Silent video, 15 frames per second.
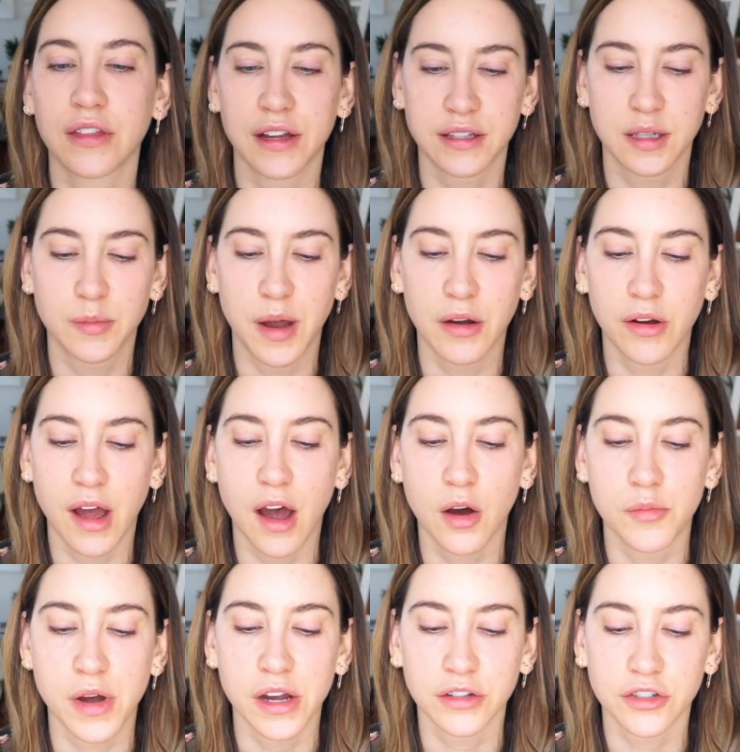That's about how
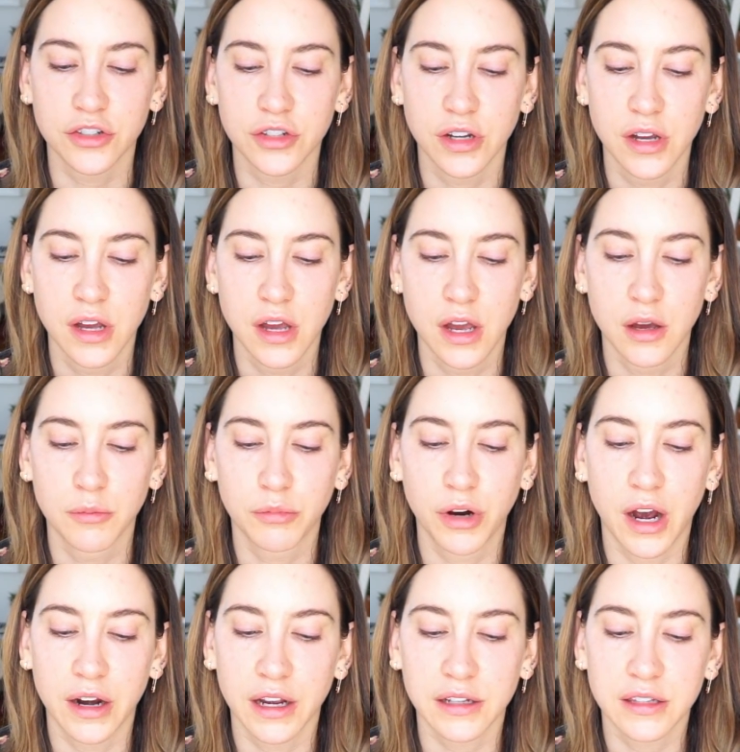much
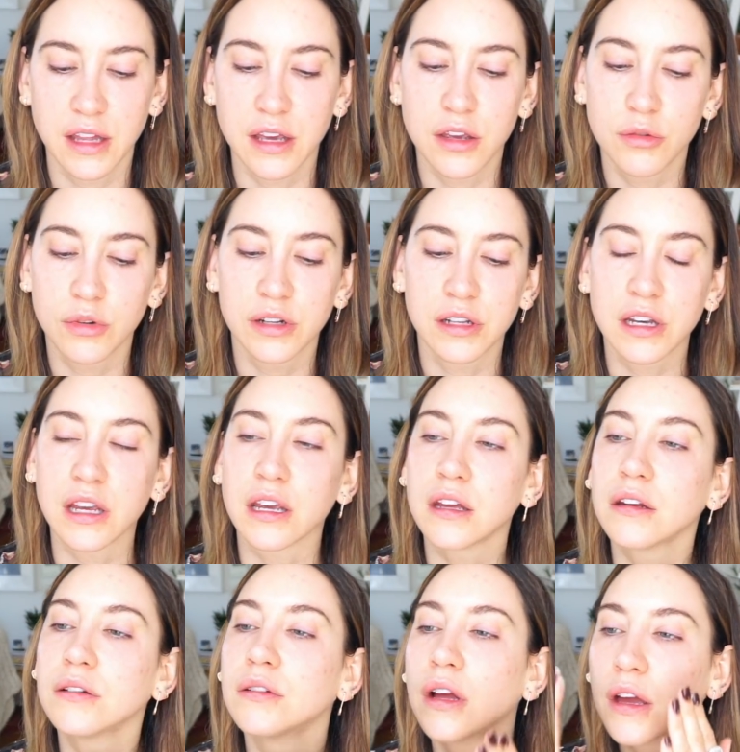product that you would
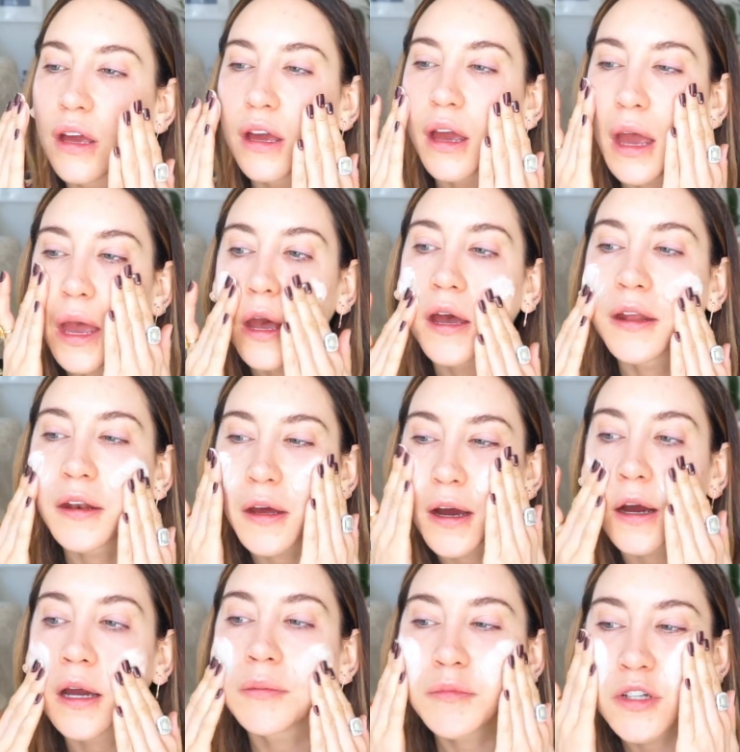need, and
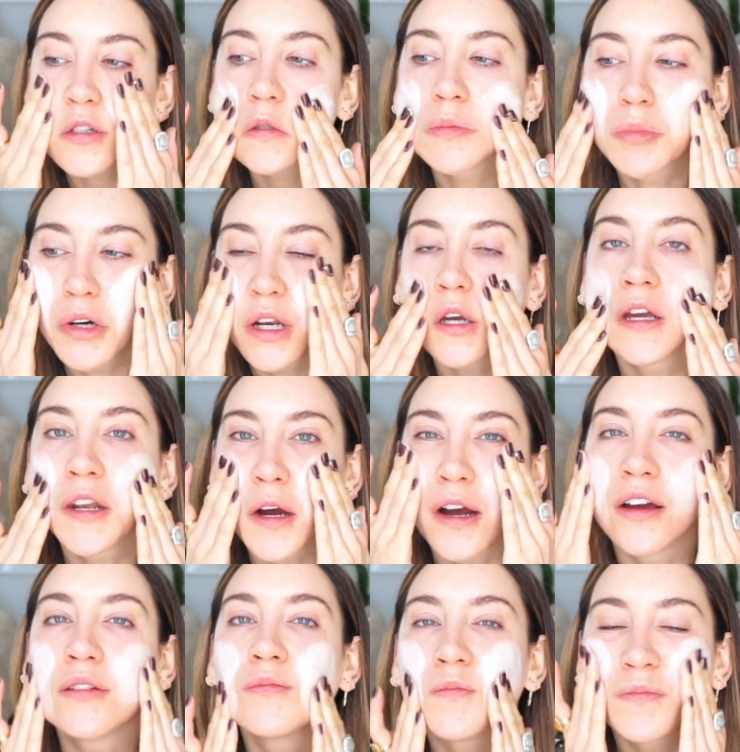I'm just putting it
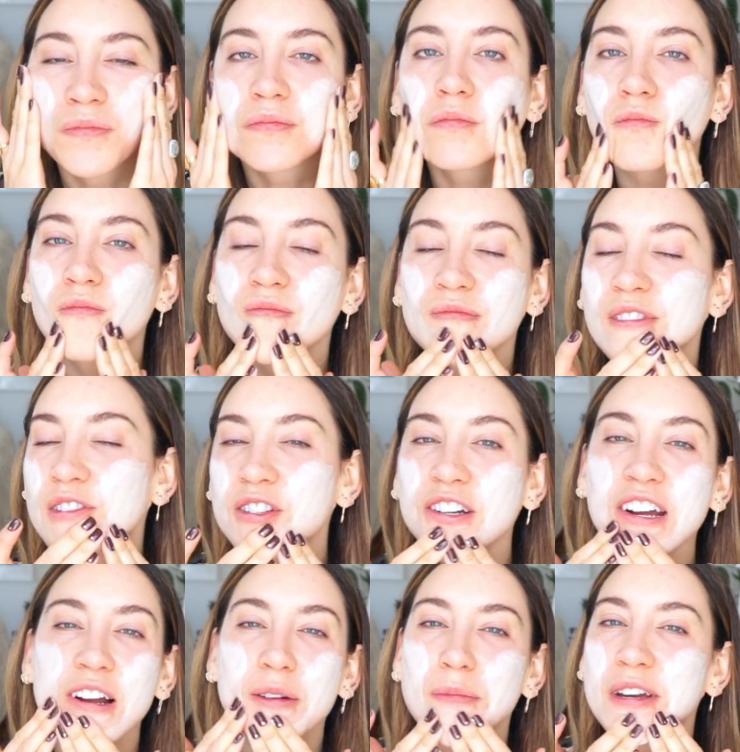on
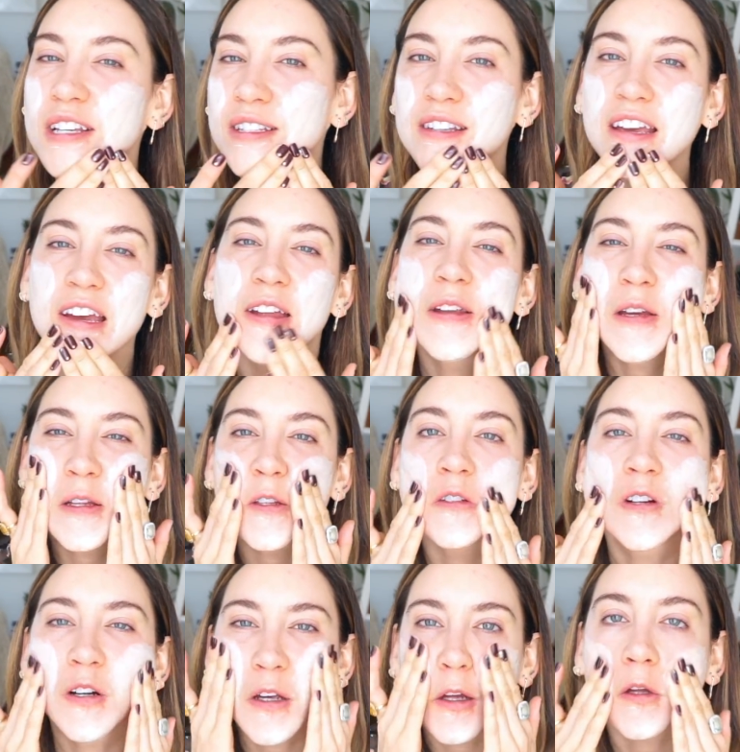straight on my skin in
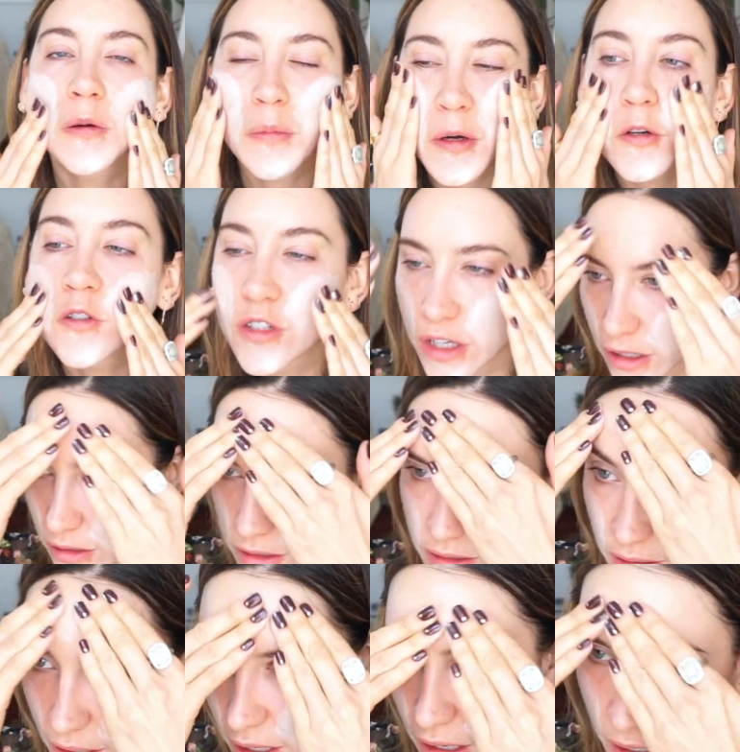circular motions.